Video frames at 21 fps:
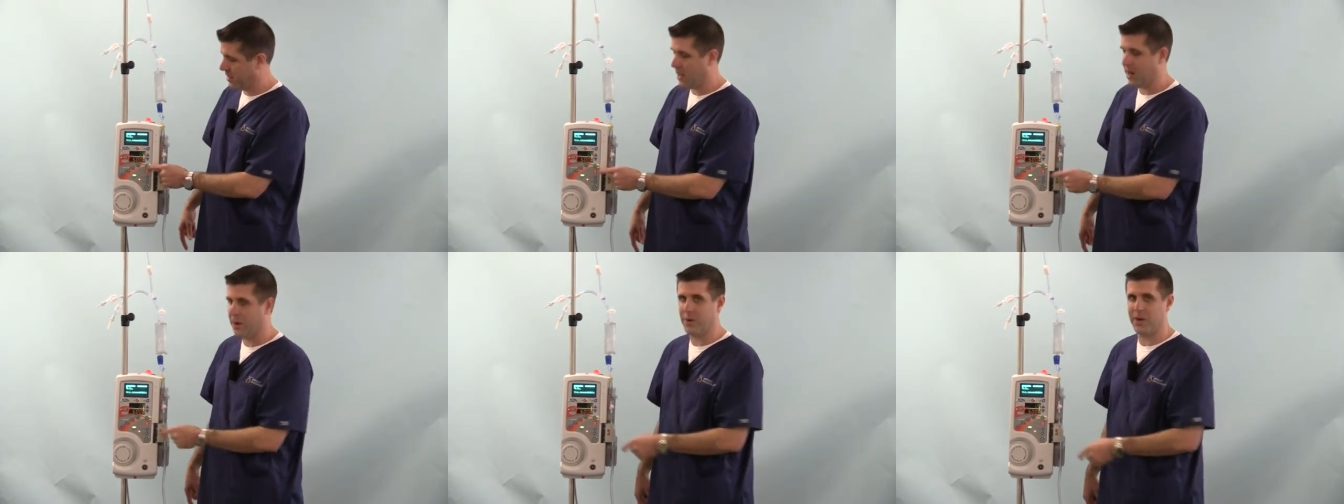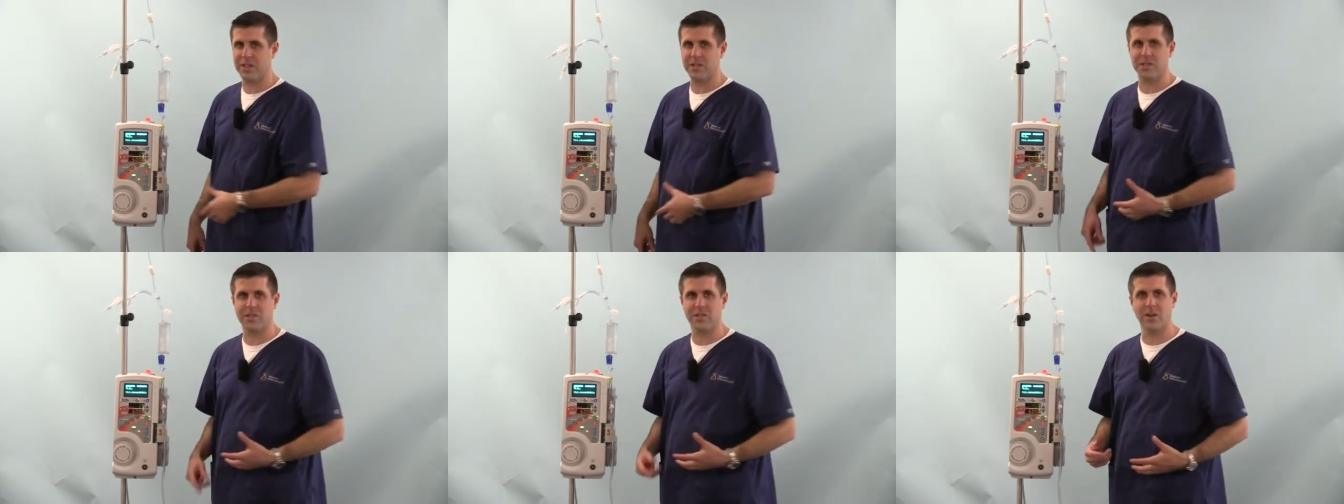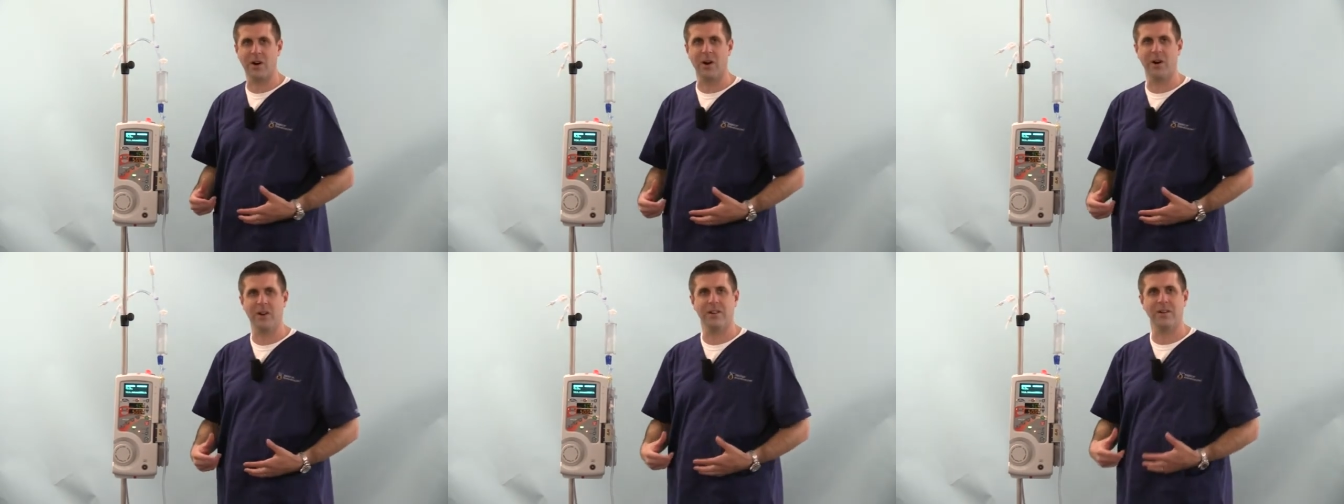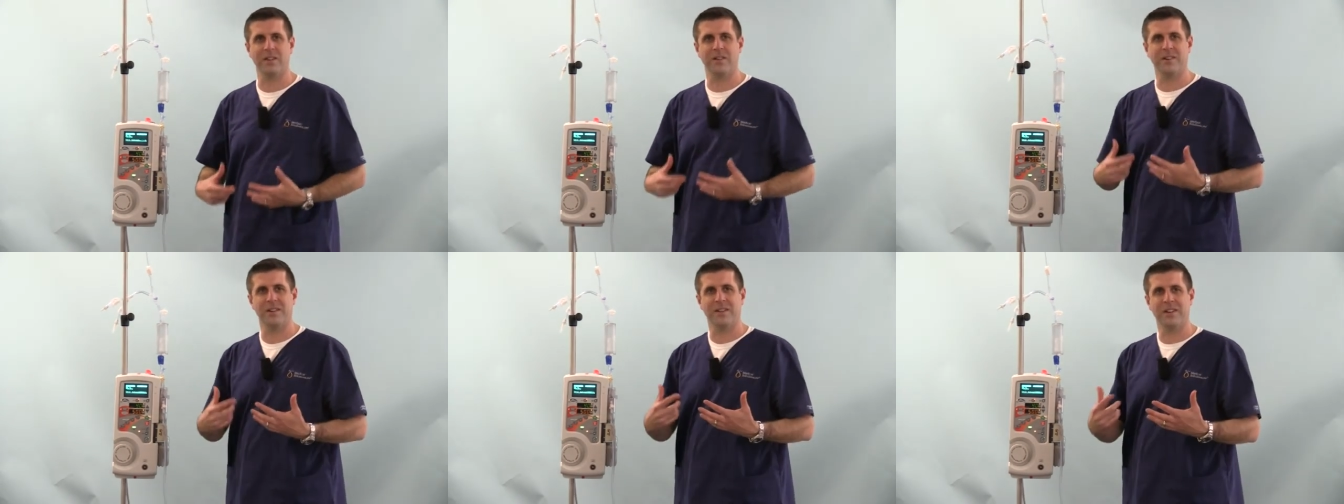I'll hit
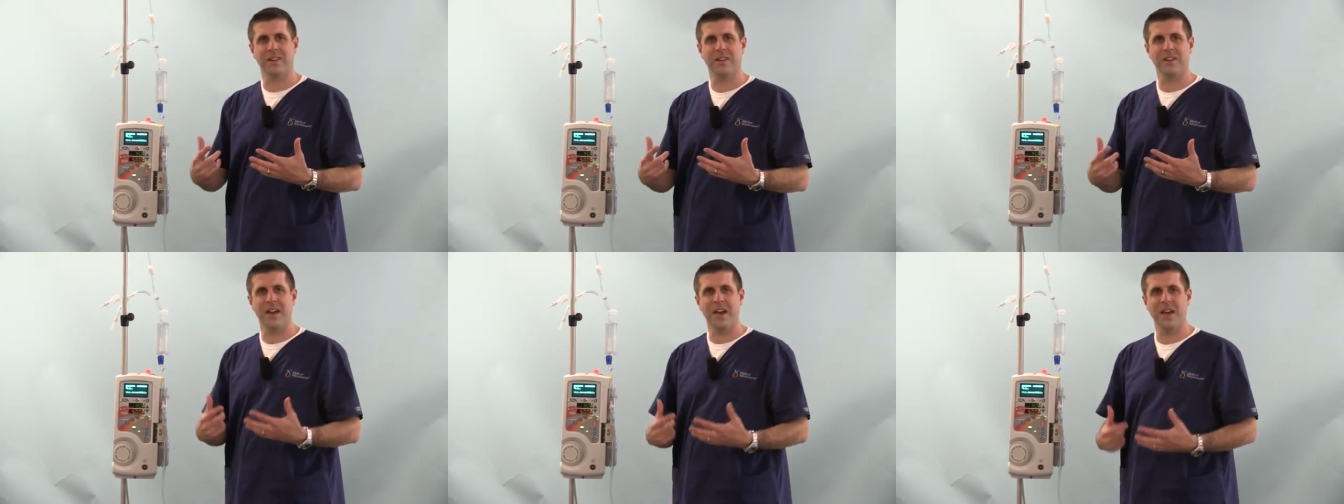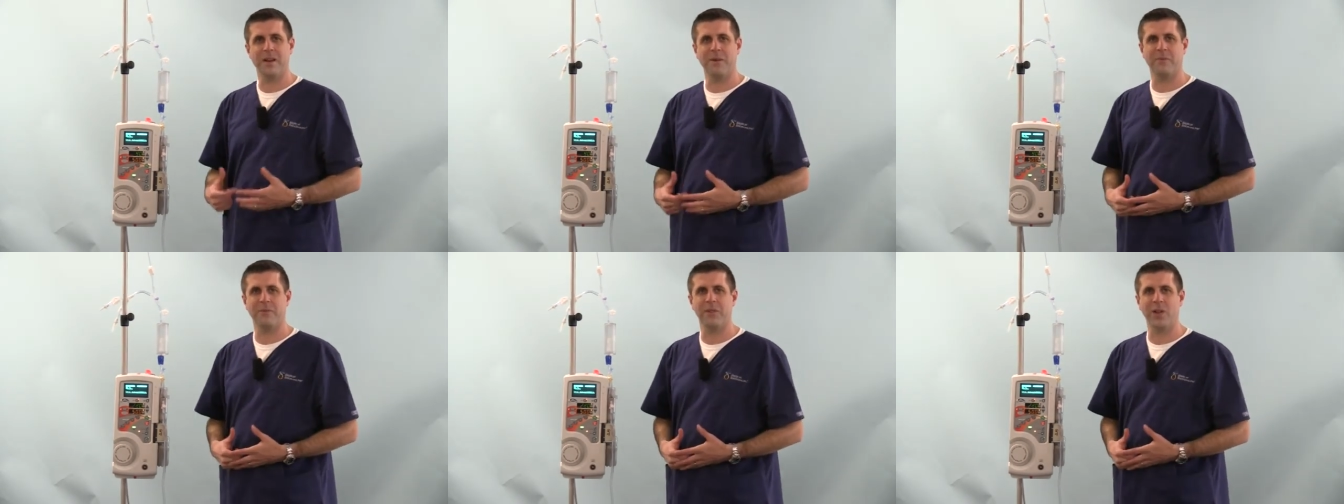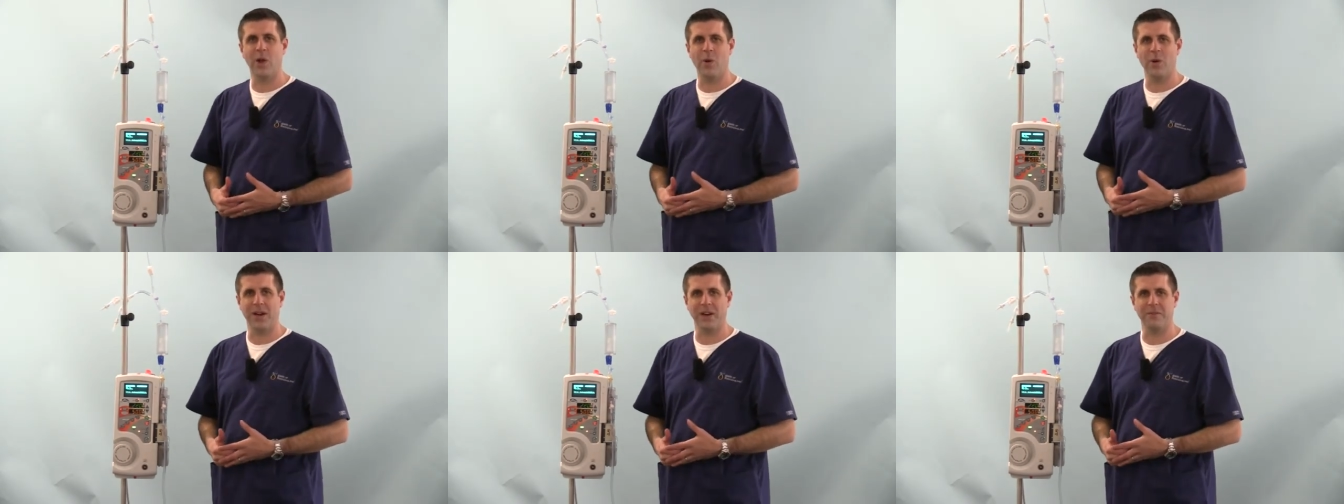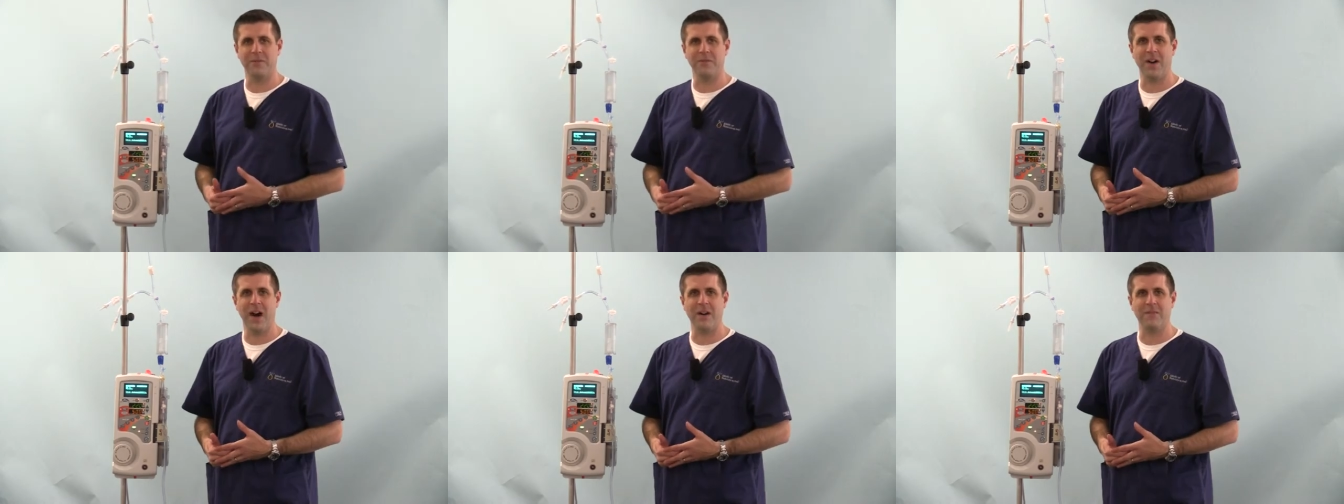start, and I'm flowing
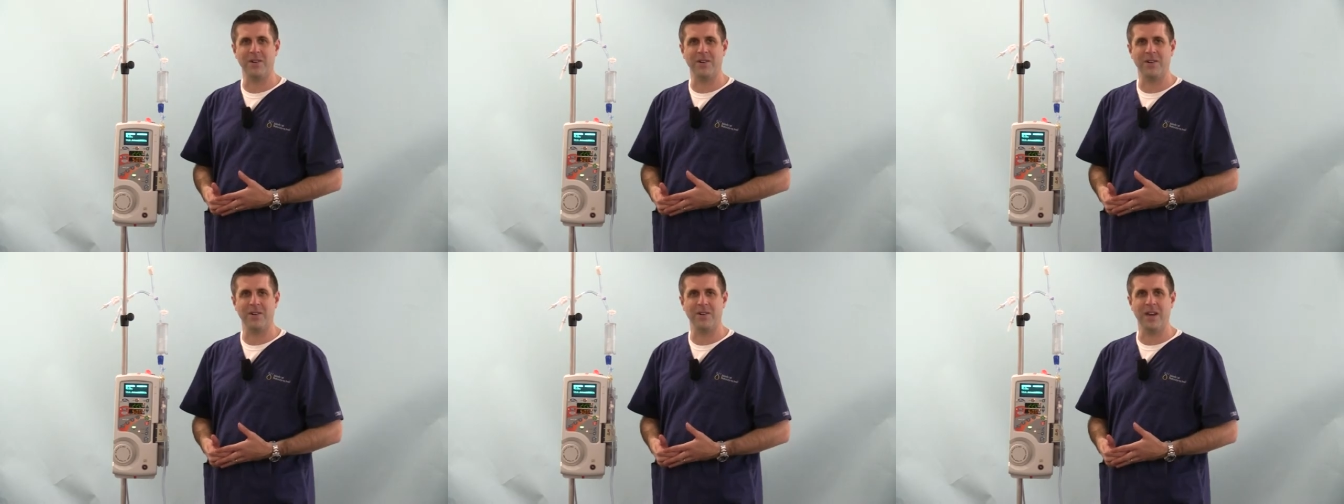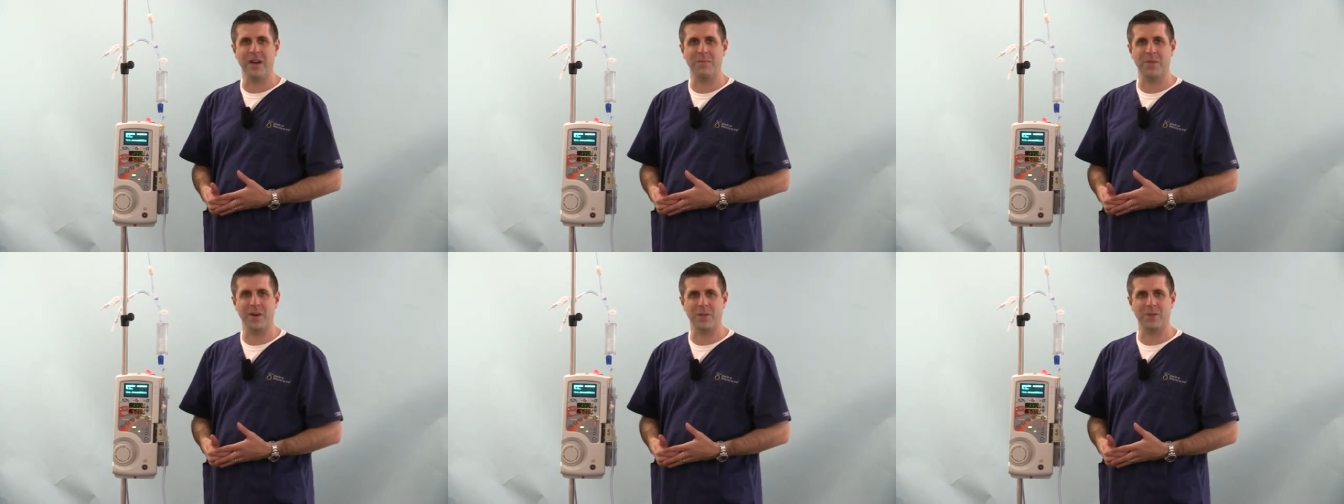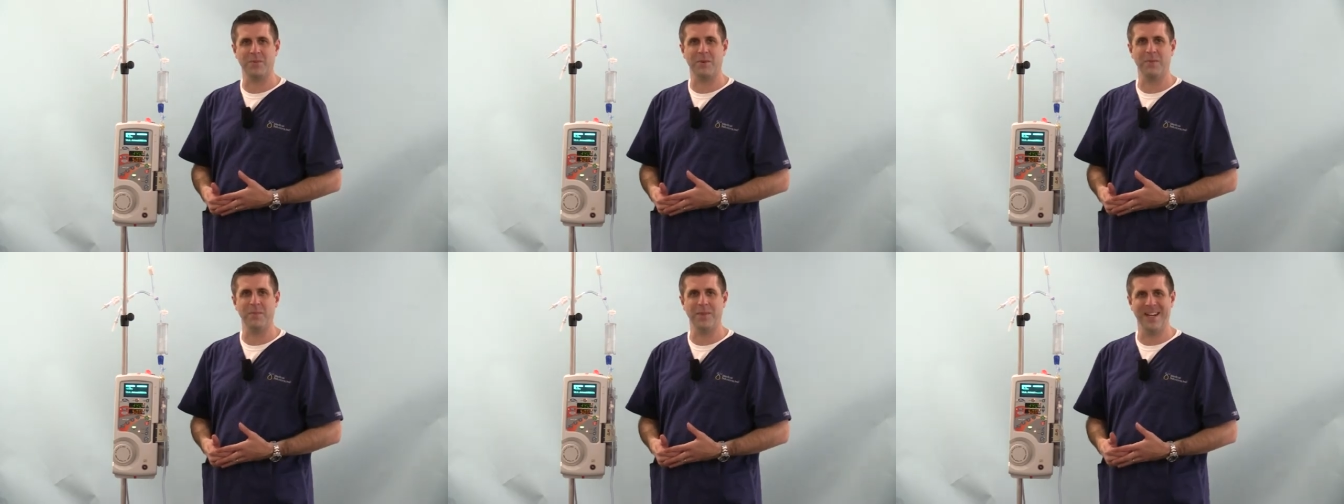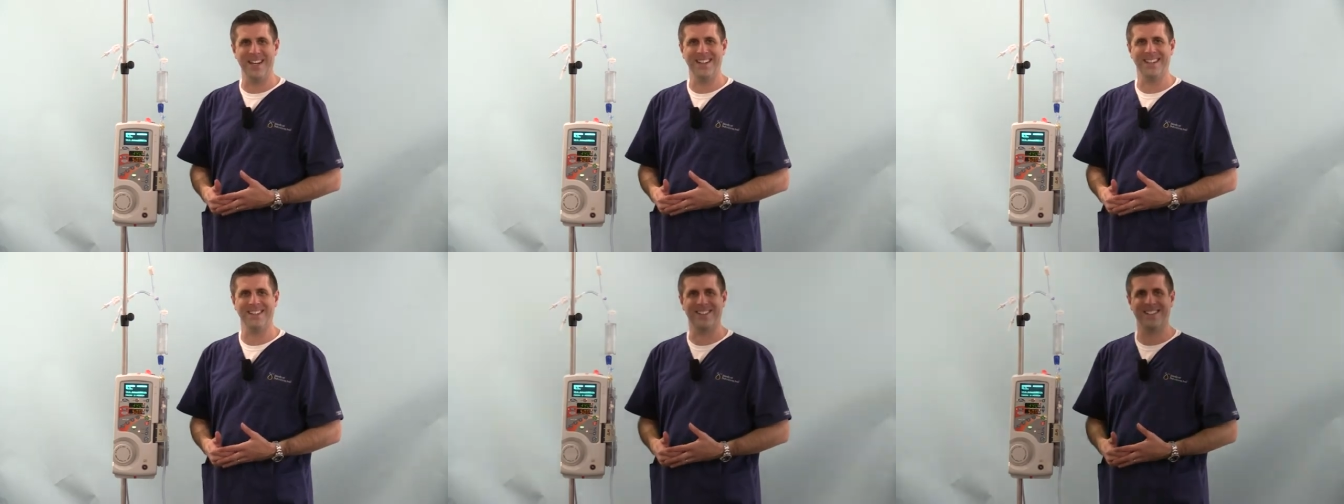at 500 mLs per
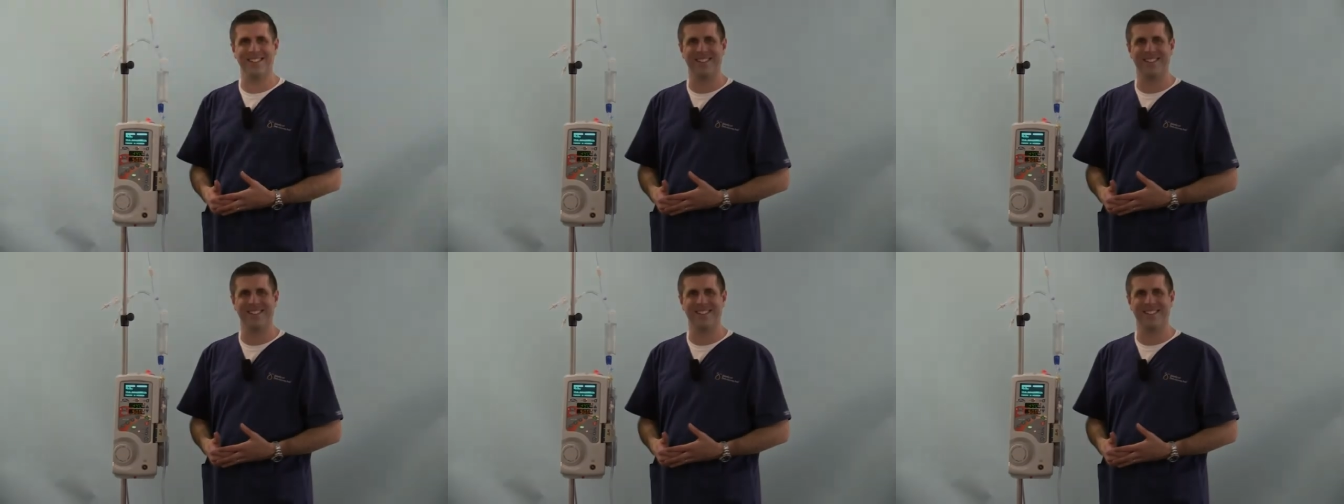minute.